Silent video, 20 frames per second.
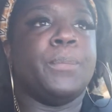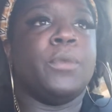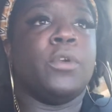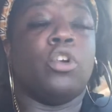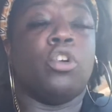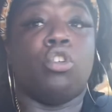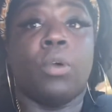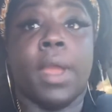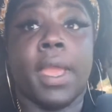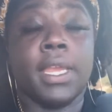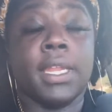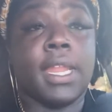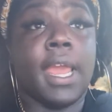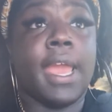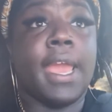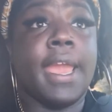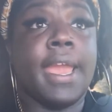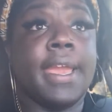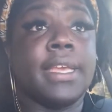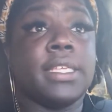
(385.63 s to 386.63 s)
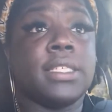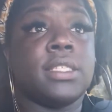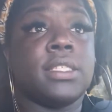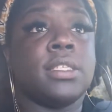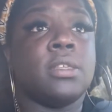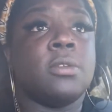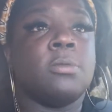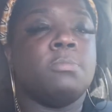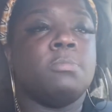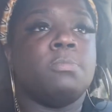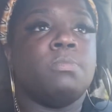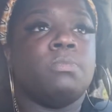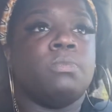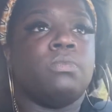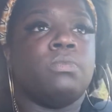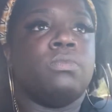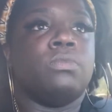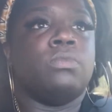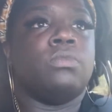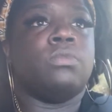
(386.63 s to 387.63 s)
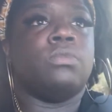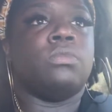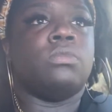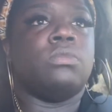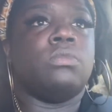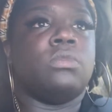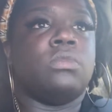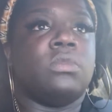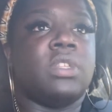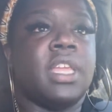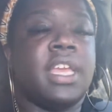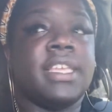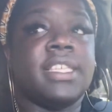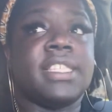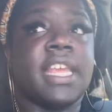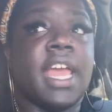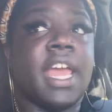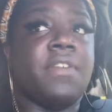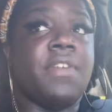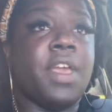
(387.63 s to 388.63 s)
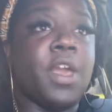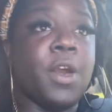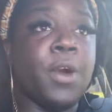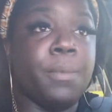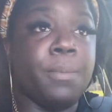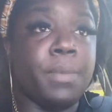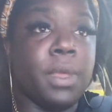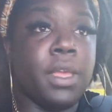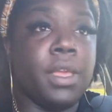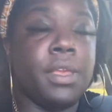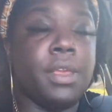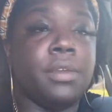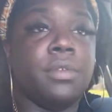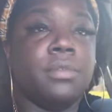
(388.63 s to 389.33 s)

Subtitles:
great days, things that have helped me.